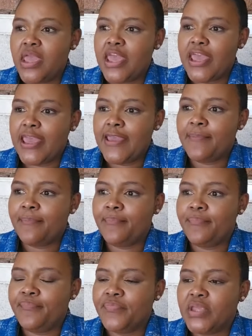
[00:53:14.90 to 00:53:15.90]

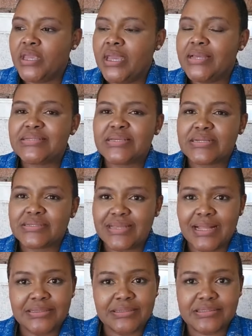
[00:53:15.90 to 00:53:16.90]
Um, as a
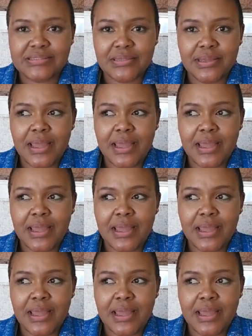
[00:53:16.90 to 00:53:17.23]
result,